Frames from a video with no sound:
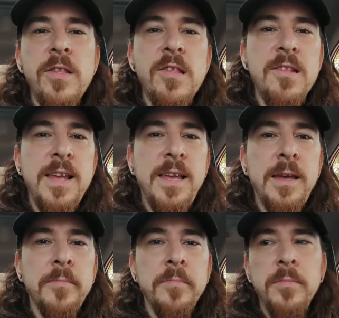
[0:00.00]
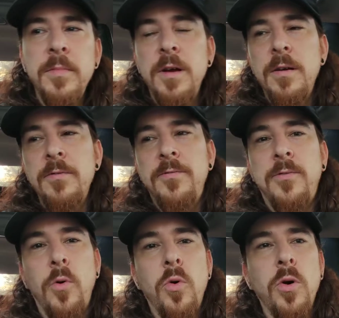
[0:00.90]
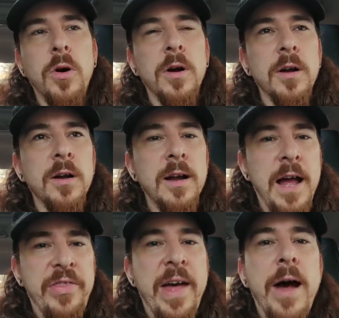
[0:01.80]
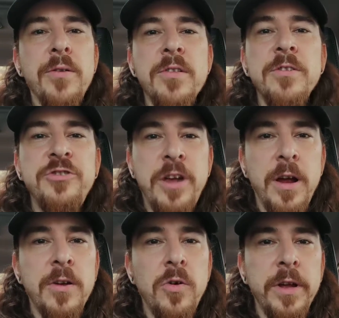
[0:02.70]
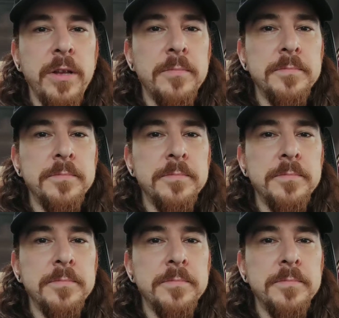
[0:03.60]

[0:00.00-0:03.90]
STEEM for 1,000 Jercoin.